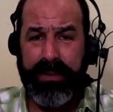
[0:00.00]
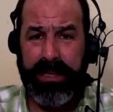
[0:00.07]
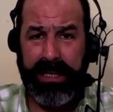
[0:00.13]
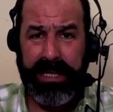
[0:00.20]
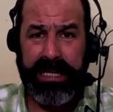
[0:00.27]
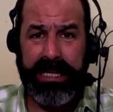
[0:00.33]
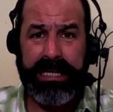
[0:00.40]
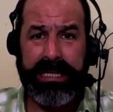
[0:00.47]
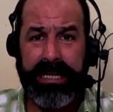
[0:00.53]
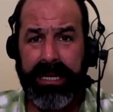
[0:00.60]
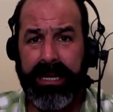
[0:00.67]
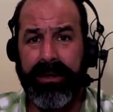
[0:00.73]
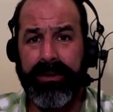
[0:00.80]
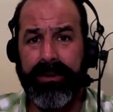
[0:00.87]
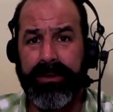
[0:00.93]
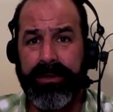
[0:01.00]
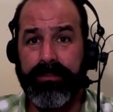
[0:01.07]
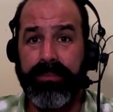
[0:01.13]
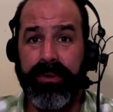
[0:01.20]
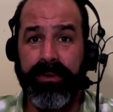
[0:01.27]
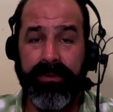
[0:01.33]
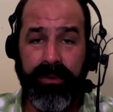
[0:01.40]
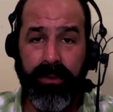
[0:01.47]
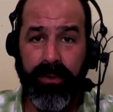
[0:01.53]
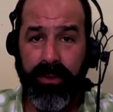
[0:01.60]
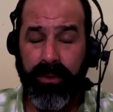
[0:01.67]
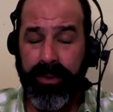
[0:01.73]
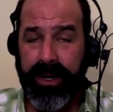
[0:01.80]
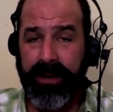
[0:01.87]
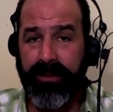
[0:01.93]
billion dollars
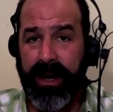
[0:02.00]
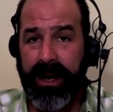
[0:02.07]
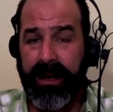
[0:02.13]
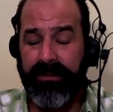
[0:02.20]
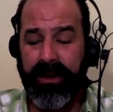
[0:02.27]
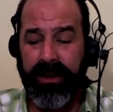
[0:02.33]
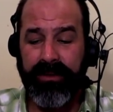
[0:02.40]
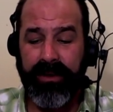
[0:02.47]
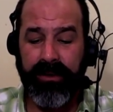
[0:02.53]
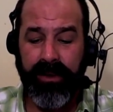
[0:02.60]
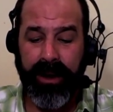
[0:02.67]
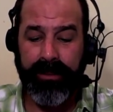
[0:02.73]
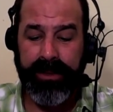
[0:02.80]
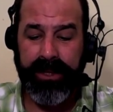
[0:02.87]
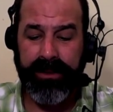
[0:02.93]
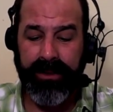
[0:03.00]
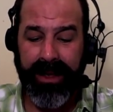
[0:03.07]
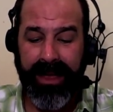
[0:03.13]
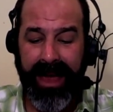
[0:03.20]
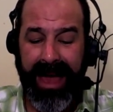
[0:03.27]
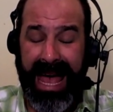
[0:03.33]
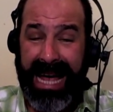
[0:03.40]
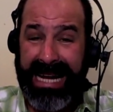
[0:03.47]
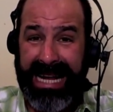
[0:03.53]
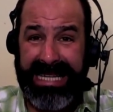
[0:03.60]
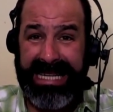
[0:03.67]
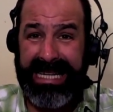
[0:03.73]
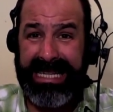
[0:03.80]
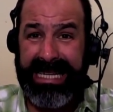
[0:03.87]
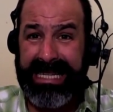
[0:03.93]
before whatever AT&T dropped into it and
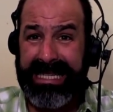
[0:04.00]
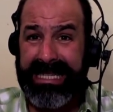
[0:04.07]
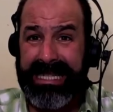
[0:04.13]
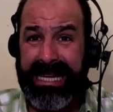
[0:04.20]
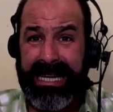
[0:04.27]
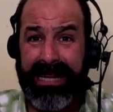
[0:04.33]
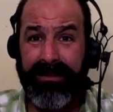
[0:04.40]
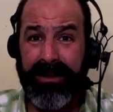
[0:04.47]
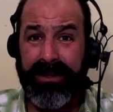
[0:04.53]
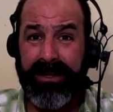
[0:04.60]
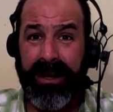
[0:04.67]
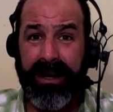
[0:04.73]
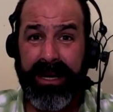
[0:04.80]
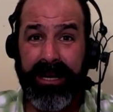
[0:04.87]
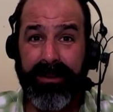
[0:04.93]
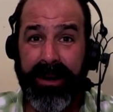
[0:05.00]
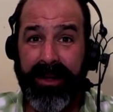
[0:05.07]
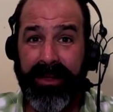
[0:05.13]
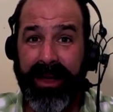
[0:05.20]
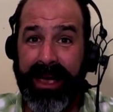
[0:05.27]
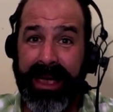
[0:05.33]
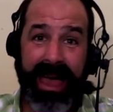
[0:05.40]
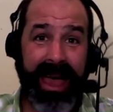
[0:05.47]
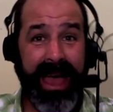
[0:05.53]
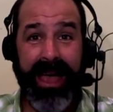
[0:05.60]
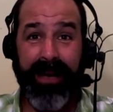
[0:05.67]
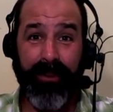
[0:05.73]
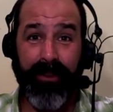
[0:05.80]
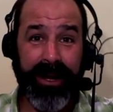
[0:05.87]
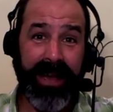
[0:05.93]
AT&T's not even talking about like
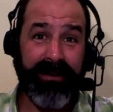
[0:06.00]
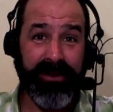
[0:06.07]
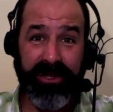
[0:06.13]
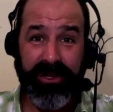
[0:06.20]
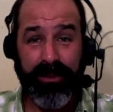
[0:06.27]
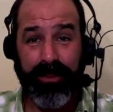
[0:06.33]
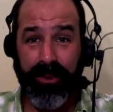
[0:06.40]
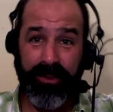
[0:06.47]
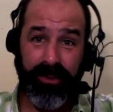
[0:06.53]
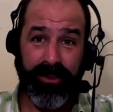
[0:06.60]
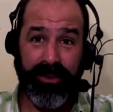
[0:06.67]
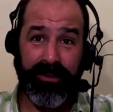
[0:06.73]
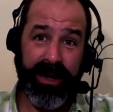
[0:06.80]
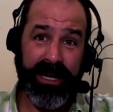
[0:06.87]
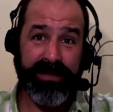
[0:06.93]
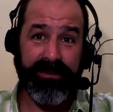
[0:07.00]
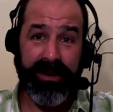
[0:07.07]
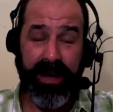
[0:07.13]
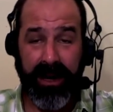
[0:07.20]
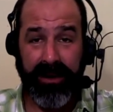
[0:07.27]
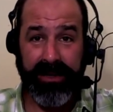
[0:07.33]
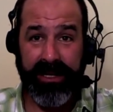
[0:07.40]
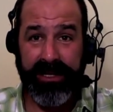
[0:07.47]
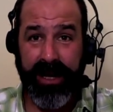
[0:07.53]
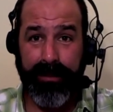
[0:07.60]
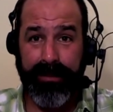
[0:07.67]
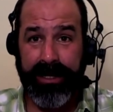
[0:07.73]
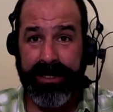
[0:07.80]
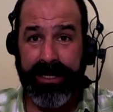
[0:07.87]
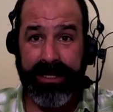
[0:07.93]
hey we're going to have a super cool device for the holiday
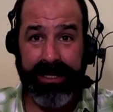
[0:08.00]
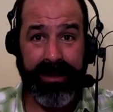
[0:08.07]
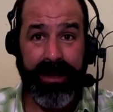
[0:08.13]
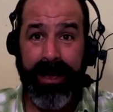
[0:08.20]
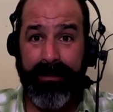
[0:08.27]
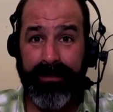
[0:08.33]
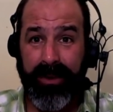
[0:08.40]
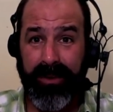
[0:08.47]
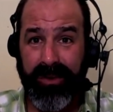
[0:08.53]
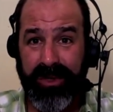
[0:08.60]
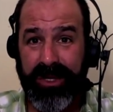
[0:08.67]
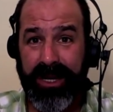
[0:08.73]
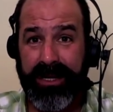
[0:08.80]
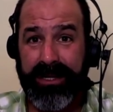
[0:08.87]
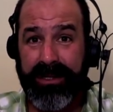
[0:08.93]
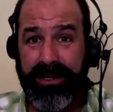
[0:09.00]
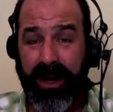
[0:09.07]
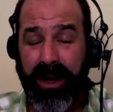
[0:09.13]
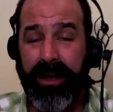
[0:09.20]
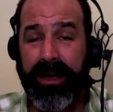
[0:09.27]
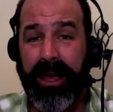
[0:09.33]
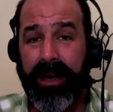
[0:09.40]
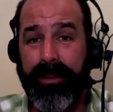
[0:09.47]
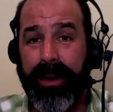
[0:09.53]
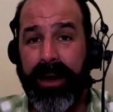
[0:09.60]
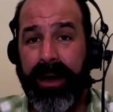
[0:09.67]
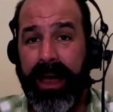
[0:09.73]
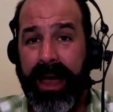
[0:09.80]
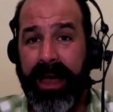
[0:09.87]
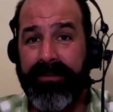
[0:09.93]
shopping season they're just talking
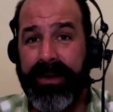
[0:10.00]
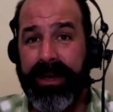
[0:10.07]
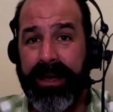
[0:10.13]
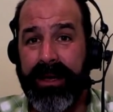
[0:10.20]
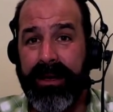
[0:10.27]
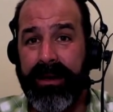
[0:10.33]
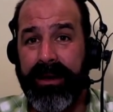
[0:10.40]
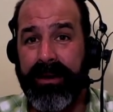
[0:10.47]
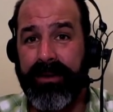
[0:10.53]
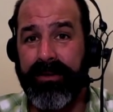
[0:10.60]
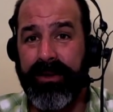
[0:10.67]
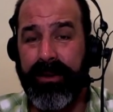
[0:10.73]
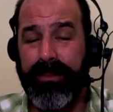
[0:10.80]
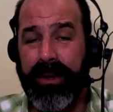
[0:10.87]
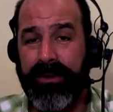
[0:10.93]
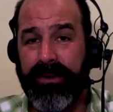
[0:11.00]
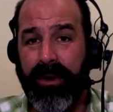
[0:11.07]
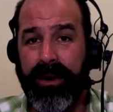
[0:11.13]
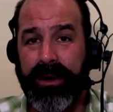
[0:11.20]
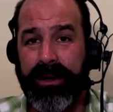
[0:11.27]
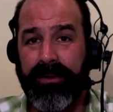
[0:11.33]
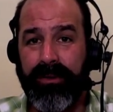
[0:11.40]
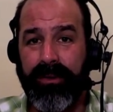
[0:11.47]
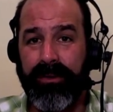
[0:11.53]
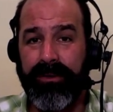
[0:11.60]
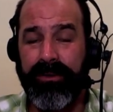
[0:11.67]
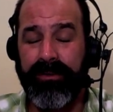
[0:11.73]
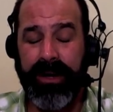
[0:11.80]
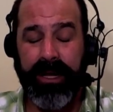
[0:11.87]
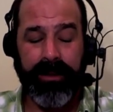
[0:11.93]
about having something targeted towards
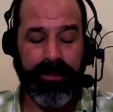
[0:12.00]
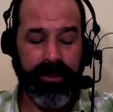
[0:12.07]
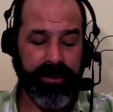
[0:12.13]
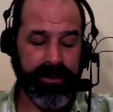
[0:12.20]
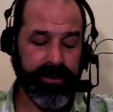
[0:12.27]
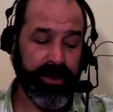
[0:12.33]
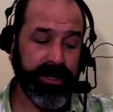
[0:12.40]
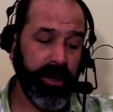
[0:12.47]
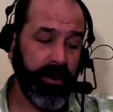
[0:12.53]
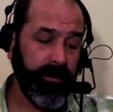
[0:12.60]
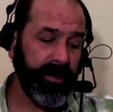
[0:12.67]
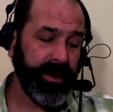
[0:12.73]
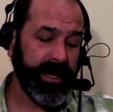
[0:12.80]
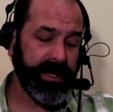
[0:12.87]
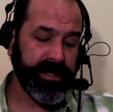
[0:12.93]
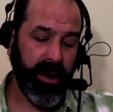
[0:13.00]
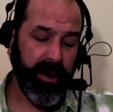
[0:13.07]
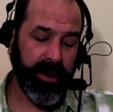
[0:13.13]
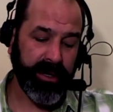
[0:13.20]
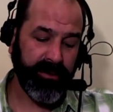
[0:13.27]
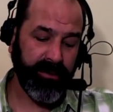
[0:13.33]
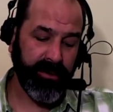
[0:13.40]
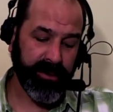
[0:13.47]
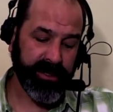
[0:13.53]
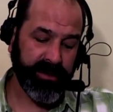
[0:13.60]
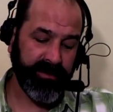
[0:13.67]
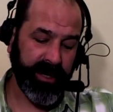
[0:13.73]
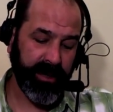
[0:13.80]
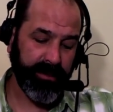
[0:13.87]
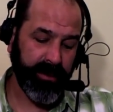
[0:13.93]
developers which hopefully is targeted towards
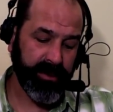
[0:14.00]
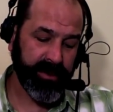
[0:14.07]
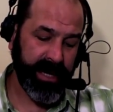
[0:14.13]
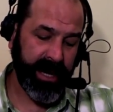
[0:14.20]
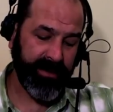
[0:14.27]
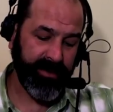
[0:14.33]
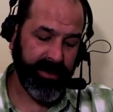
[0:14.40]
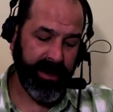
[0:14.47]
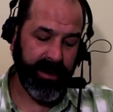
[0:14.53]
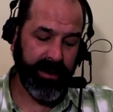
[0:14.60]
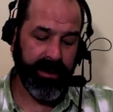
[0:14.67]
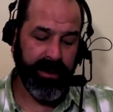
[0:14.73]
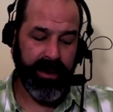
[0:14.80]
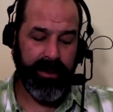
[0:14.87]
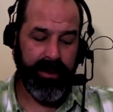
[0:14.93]
developers at the